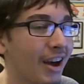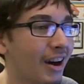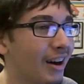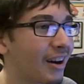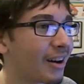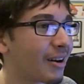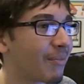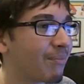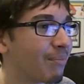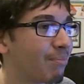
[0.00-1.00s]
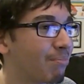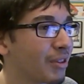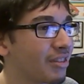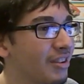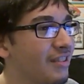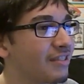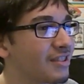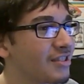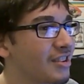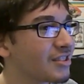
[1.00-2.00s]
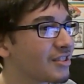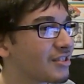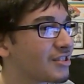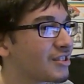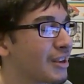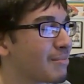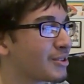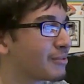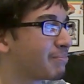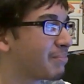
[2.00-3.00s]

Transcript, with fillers: But it doesn't seem as